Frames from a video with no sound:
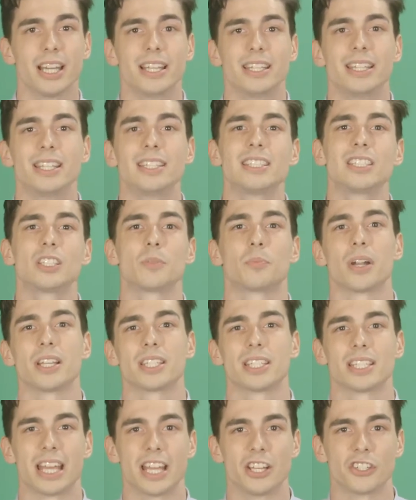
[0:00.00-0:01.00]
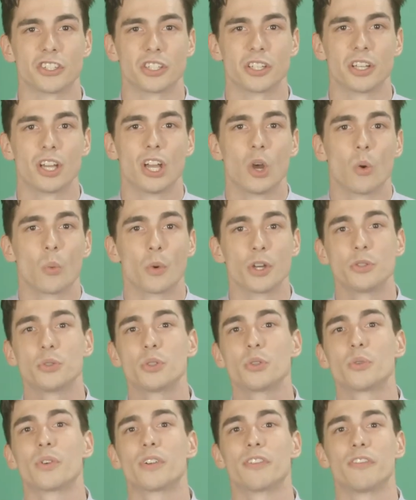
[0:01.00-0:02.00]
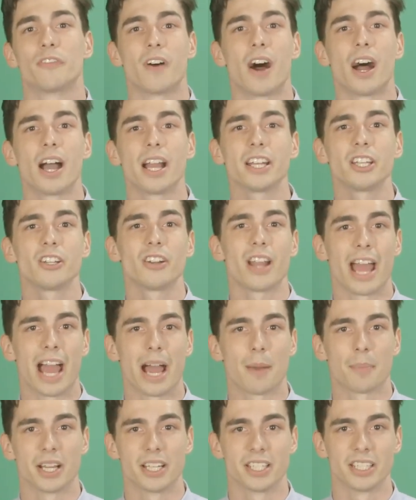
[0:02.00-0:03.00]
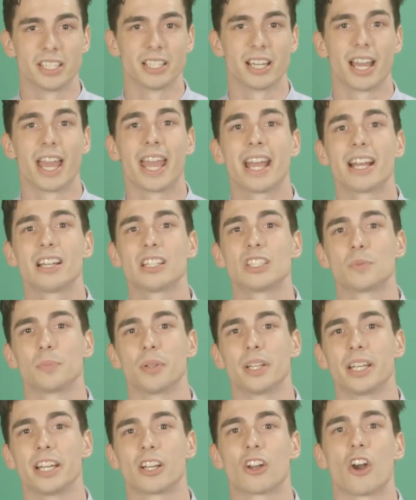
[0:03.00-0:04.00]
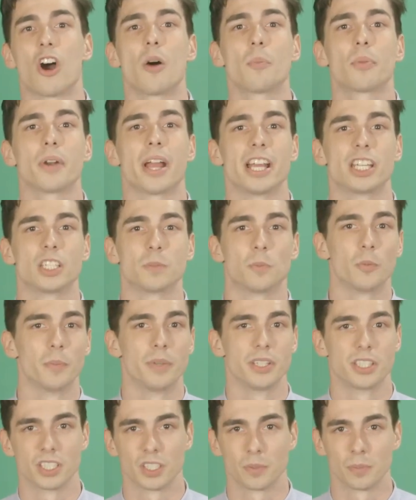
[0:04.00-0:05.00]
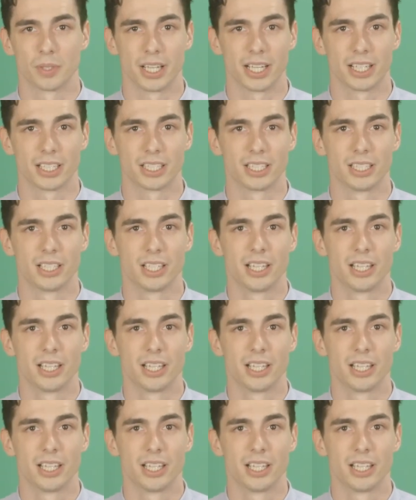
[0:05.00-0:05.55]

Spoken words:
This is the presentation where you should refine your app idea and display a comprehensible business plan.